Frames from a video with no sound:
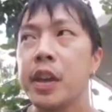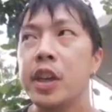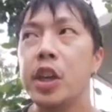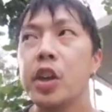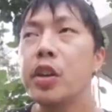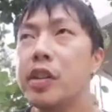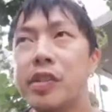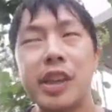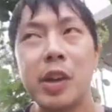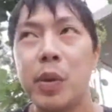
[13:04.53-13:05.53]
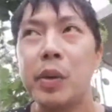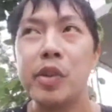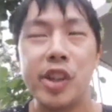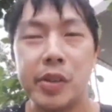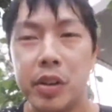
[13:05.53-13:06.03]
you're gonna see what will
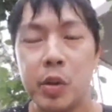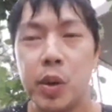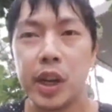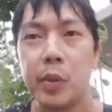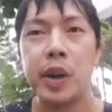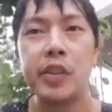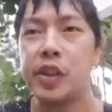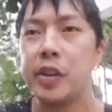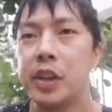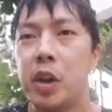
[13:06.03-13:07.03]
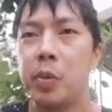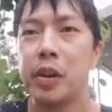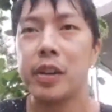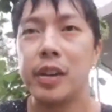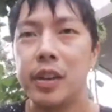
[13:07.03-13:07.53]
generally work and what will generally not work,
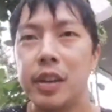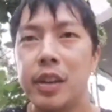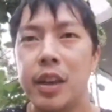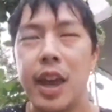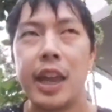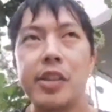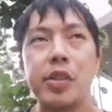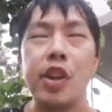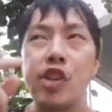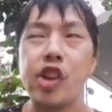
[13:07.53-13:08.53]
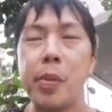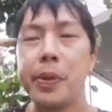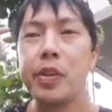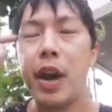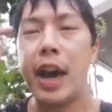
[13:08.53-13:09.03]
and it's gonna
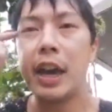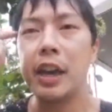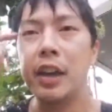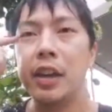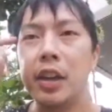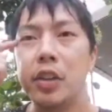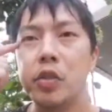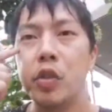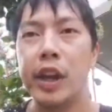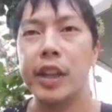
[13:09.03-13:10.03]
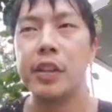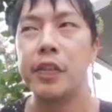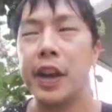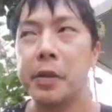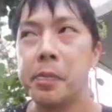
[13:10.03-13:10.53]
sharpen your eye to
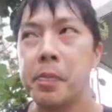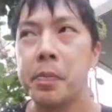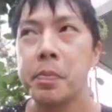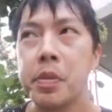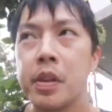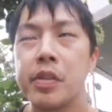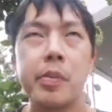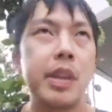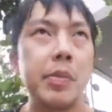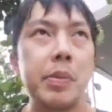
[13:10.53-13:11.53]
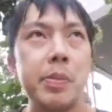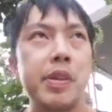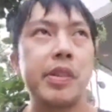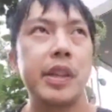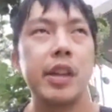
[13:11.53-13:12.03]
identify. Sometimes people
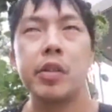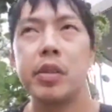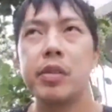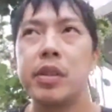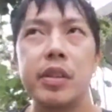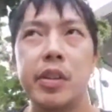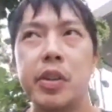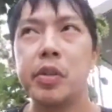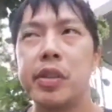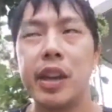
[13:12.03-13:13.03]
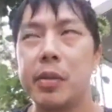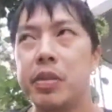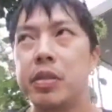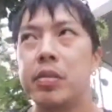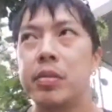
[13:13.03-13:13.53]
will say that, oh, there are no
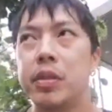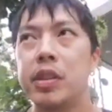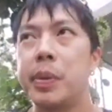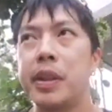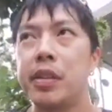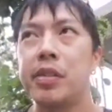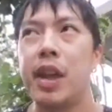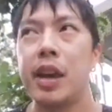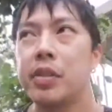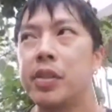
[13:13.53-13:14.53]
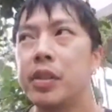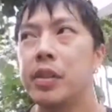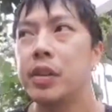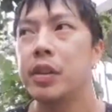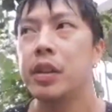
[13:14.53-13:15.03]
setups, this method sucks,
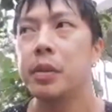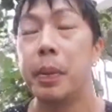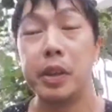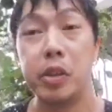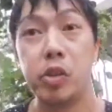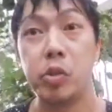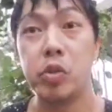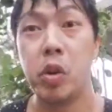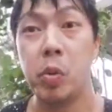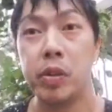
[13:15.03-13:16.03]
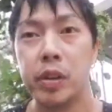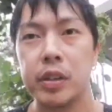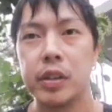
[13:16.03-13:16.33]
but did you do your homework?